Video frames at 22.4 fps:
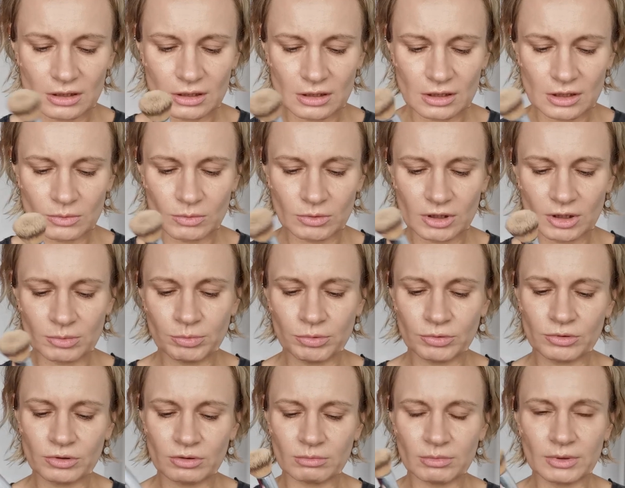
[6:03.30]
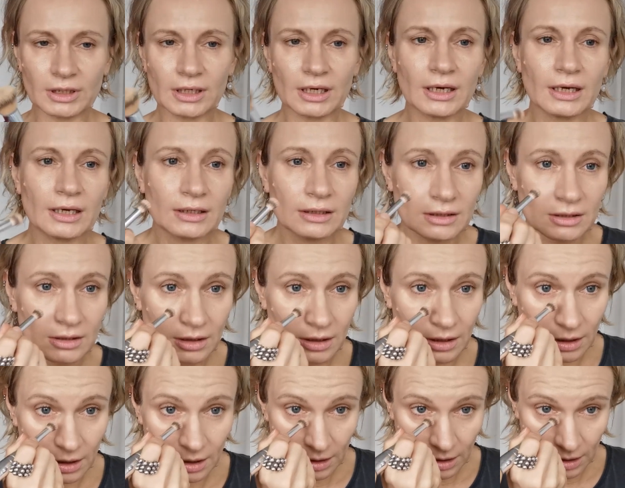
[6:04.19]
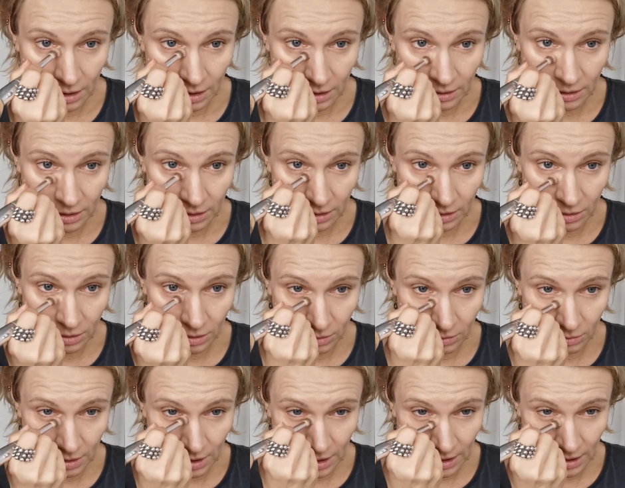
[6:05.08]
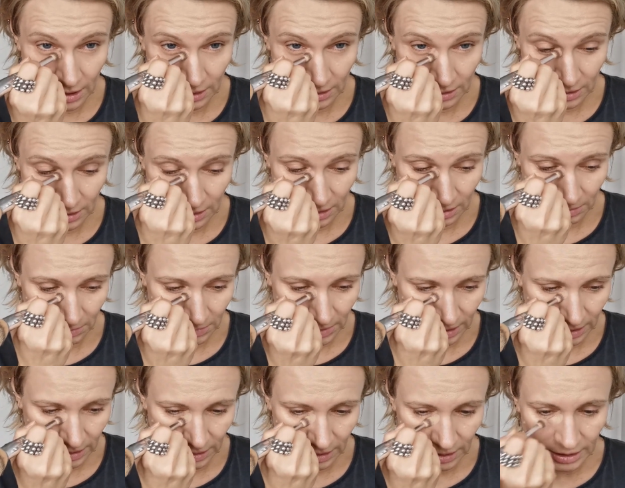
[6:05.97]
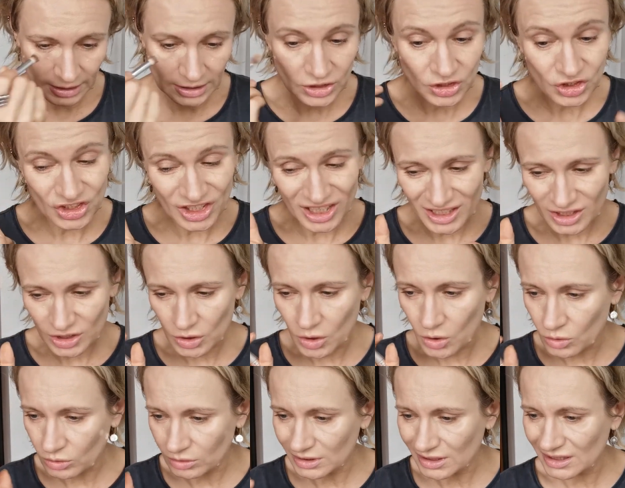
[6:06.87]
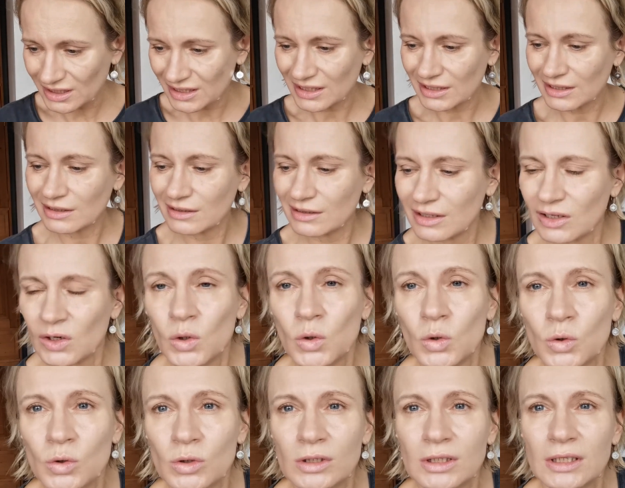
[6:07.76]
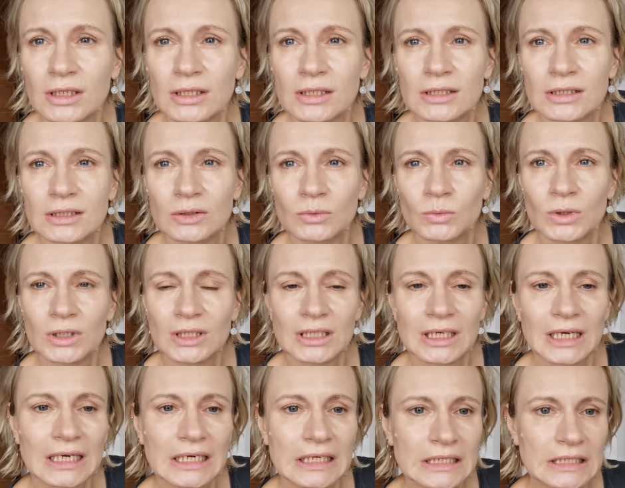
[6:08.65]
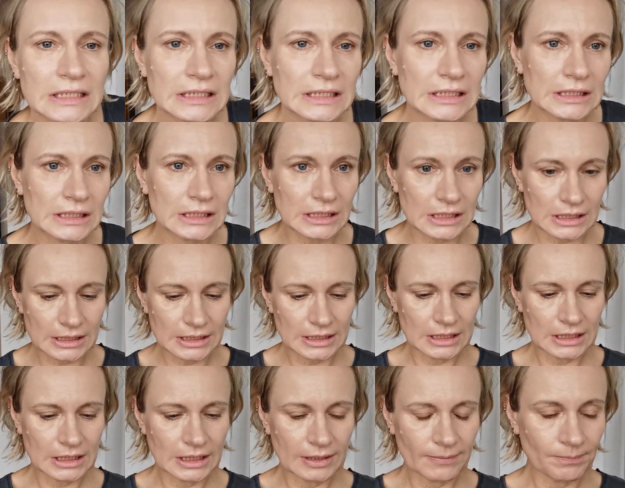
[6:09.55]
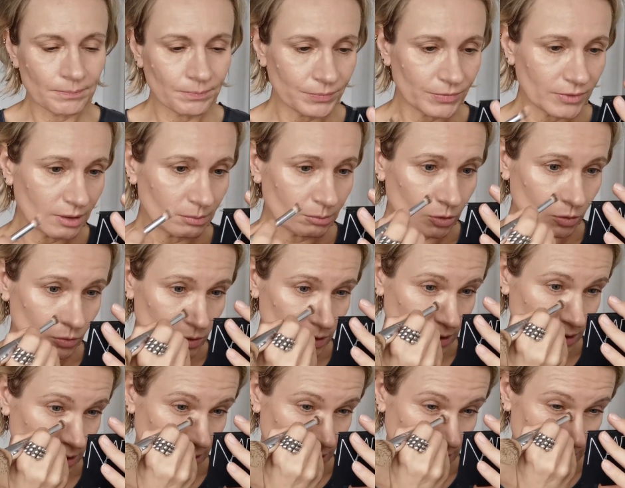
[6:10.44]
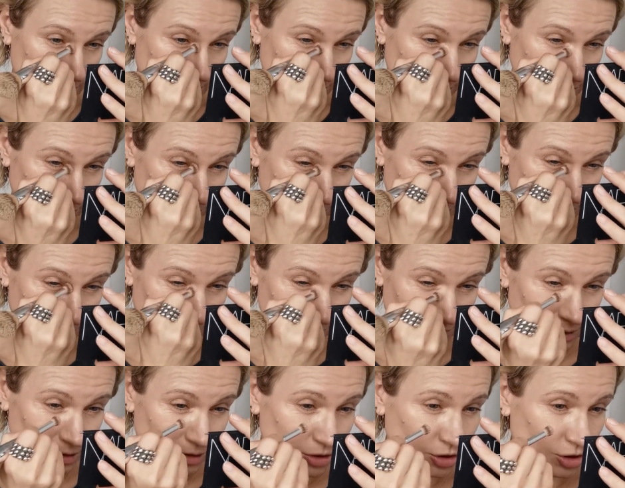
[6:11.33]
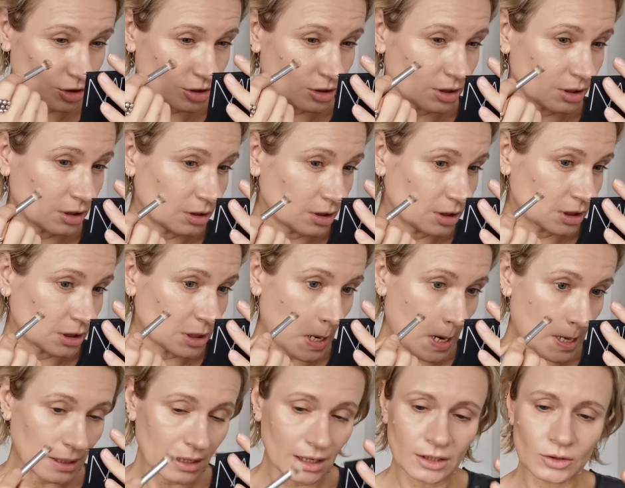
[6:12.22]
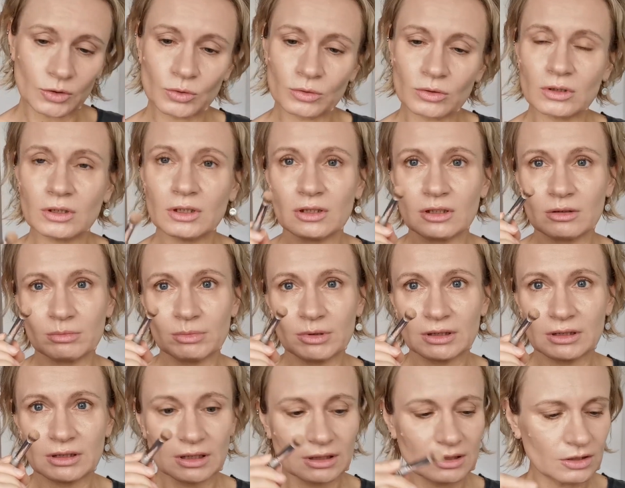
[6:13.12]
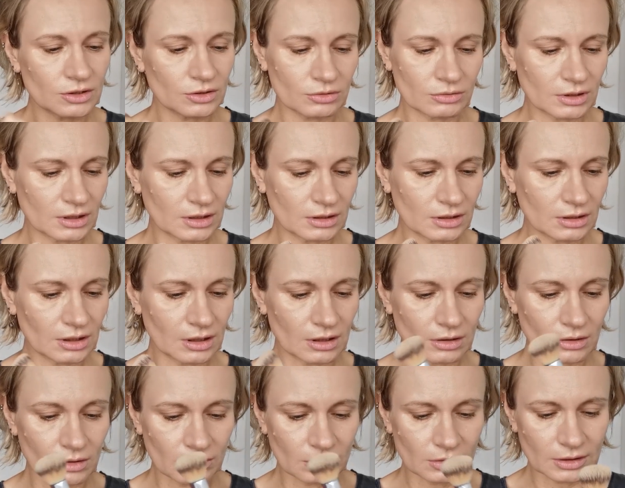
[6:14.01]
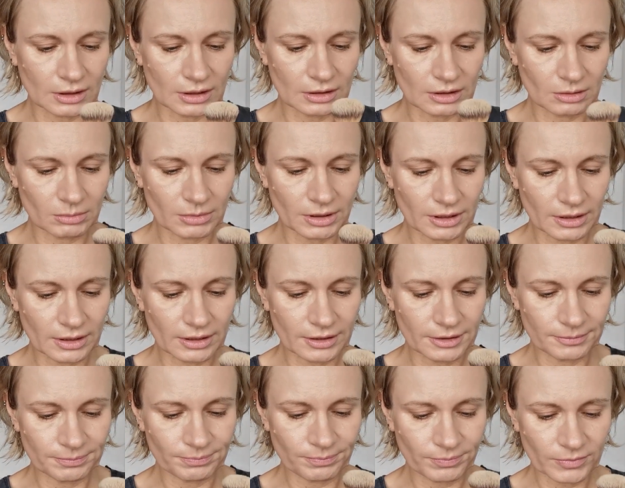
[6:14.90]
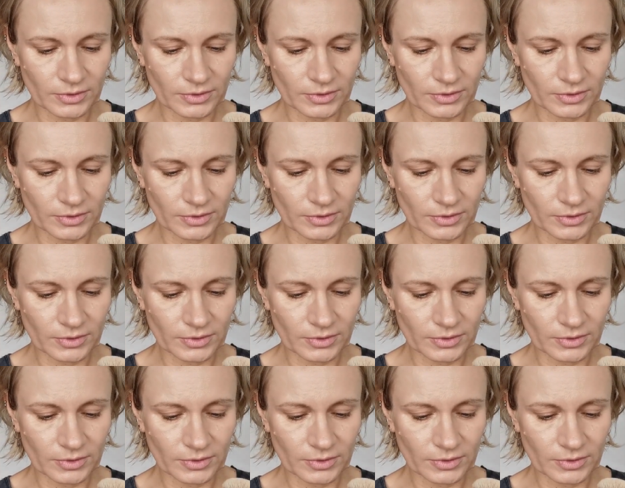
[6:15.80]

This is what I put on my hand, and I go under my eye, just only in the corners when I need the most kind of coverage. And it's like I took a little bit and it's already a lot under my eye.